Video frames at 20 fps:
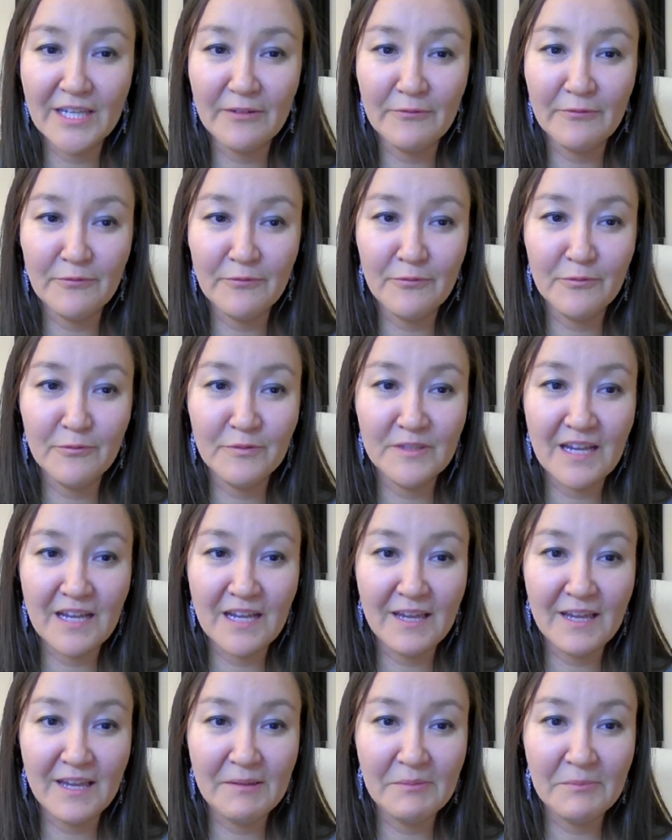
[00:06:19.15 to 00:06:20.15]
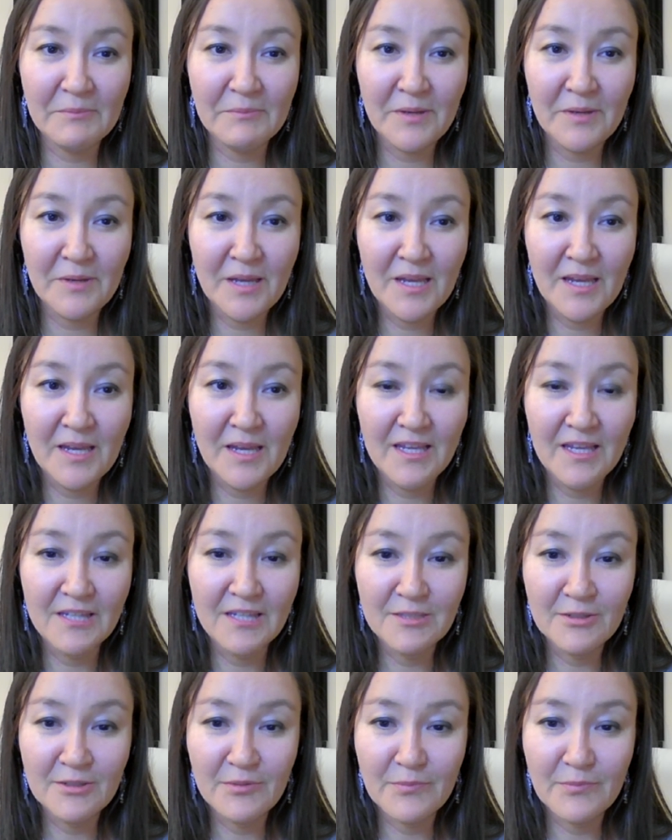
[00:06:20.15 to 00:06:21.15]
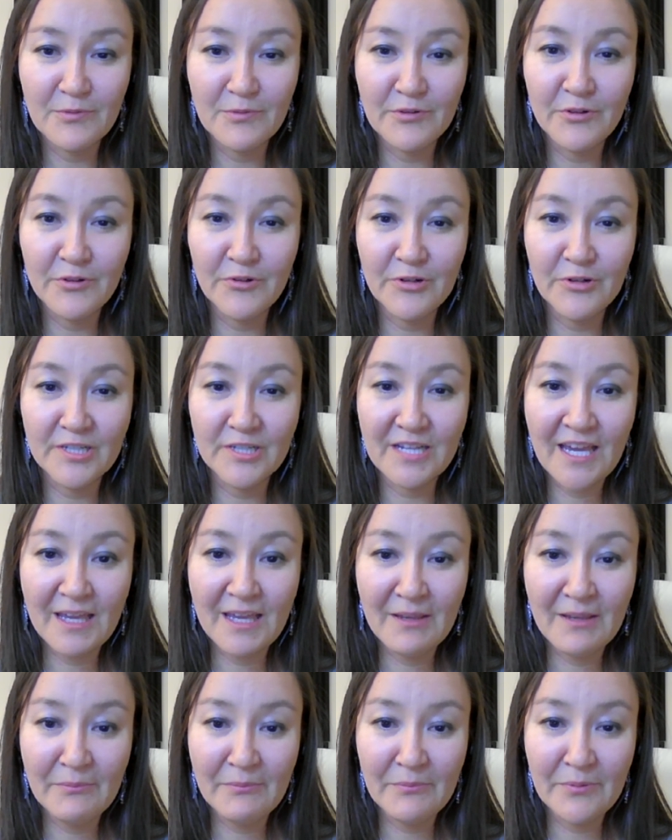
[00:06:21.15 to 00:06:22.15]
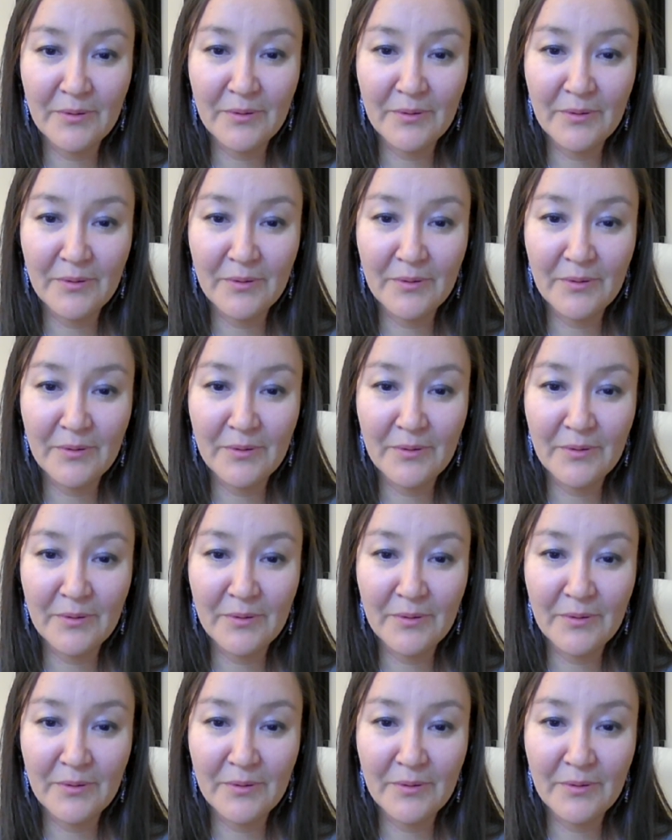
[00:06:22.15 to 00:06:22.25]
full-time entrepreneur type,